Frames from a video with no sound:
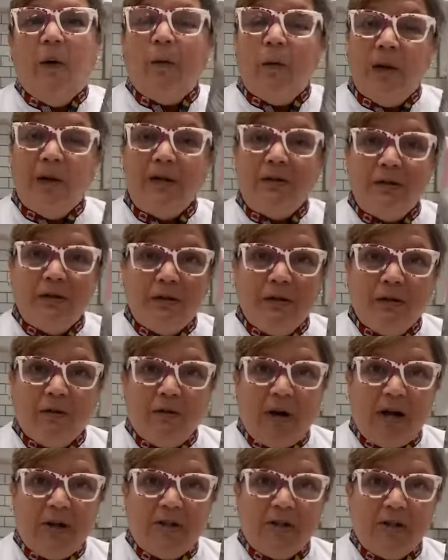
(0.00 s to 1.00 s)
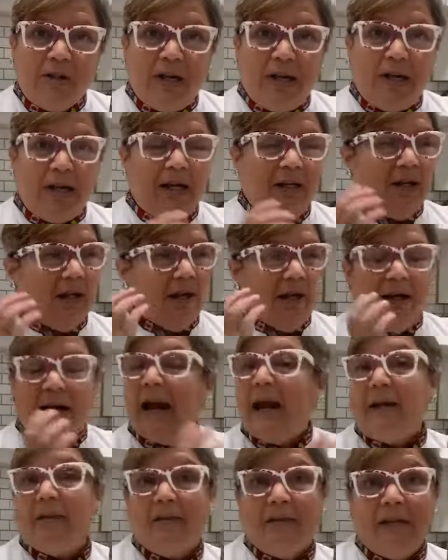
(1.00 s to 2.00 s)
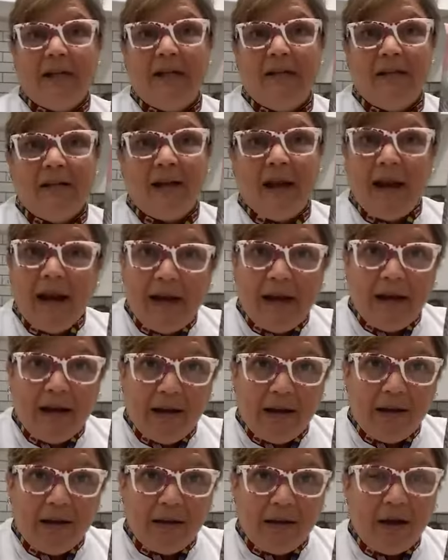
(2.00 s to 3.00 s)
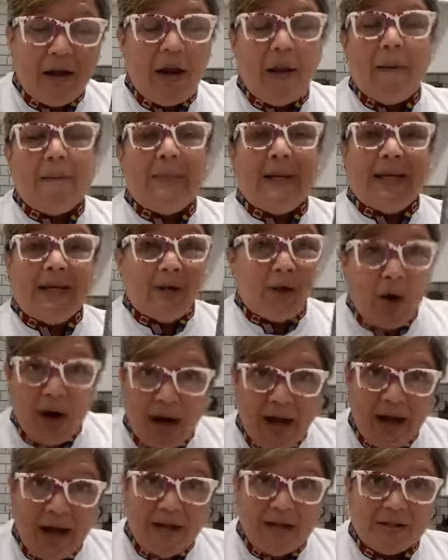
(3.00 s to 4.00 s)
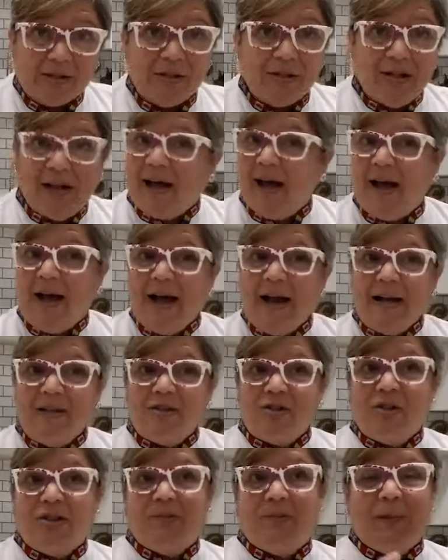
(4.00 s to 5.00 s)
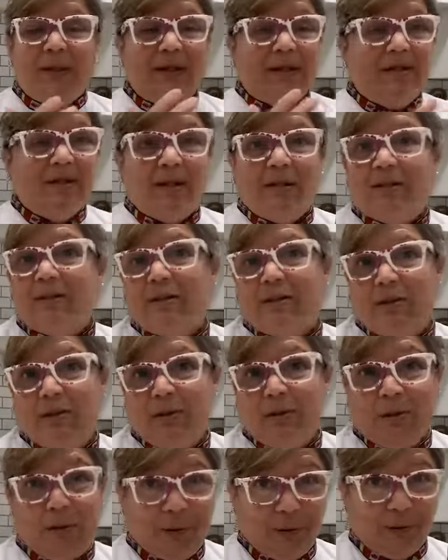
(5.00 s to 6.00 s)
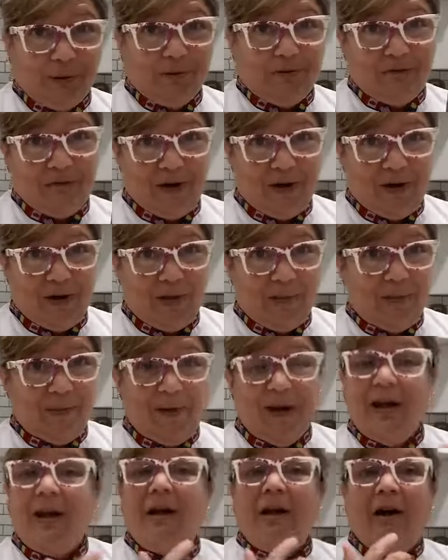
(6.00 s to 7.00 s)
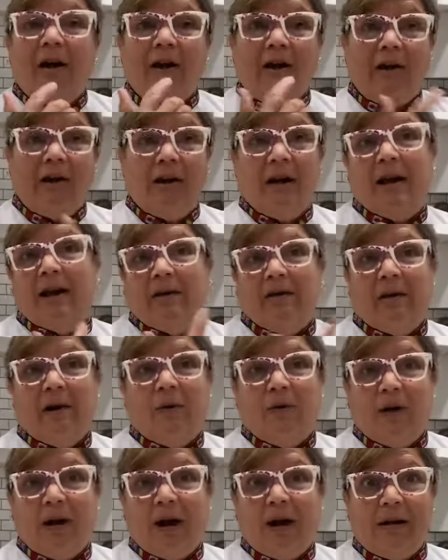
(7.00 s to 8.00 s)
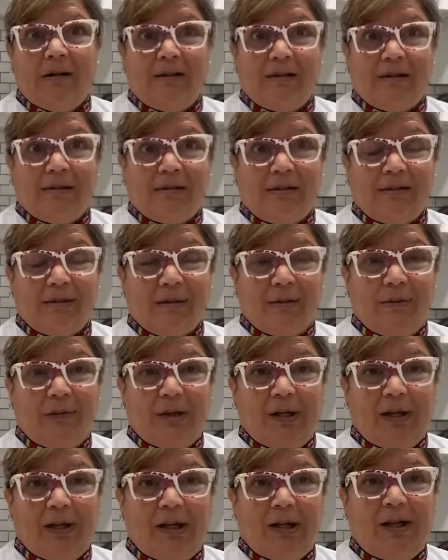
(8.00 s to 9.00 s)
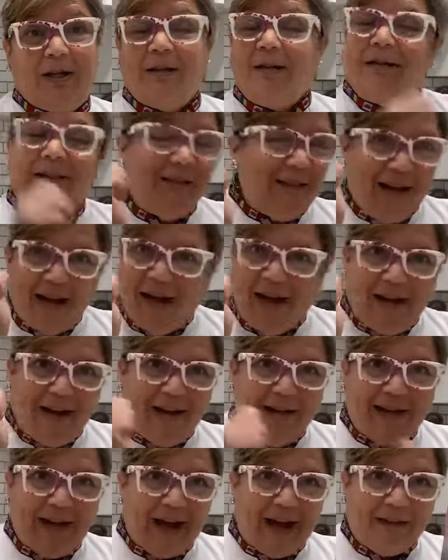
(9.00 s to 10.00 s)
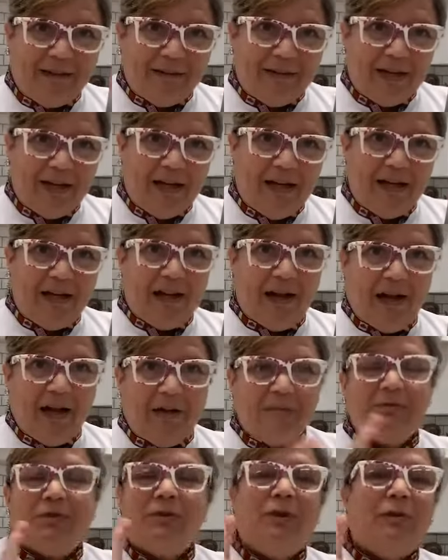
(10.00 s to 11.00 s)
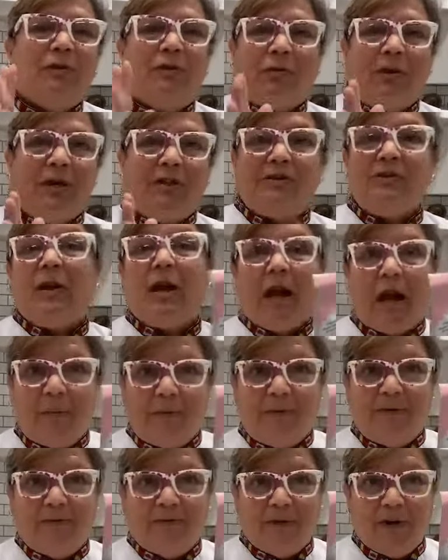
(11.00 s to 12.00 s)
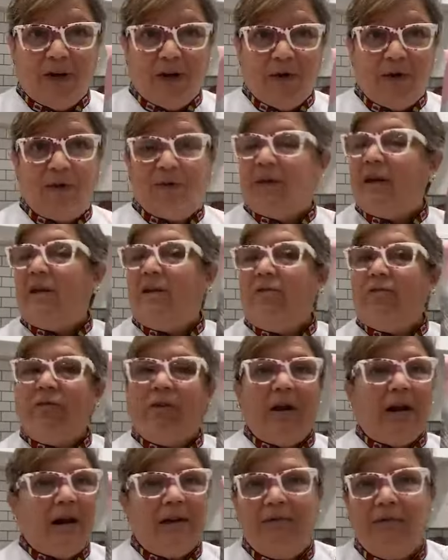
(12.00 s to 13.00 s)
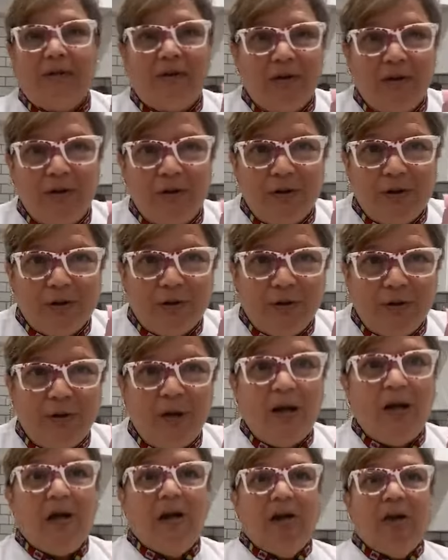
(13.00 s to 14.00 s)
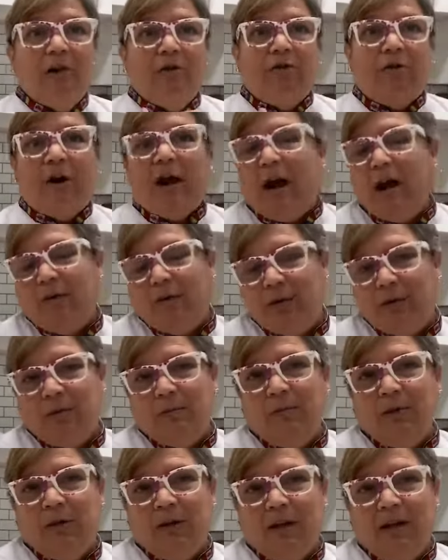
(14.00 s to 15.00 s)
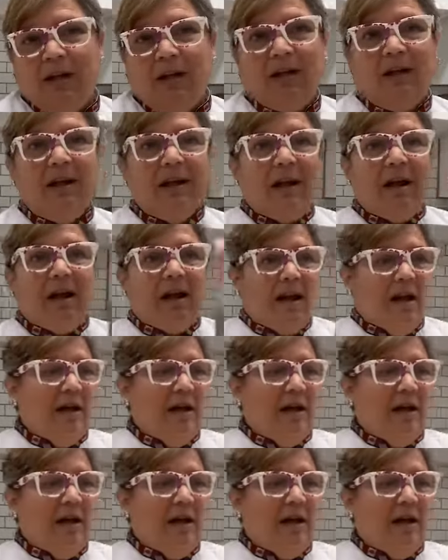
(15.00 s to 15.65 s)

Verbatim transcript: I wanted to congratulate uh, Kathleen Lang because you guys, she's been inducted to the Hall of Fame on our ICES community. Yay, Kathleen, I am so thrilled, so happy for you. Thank you for everything you do for our community.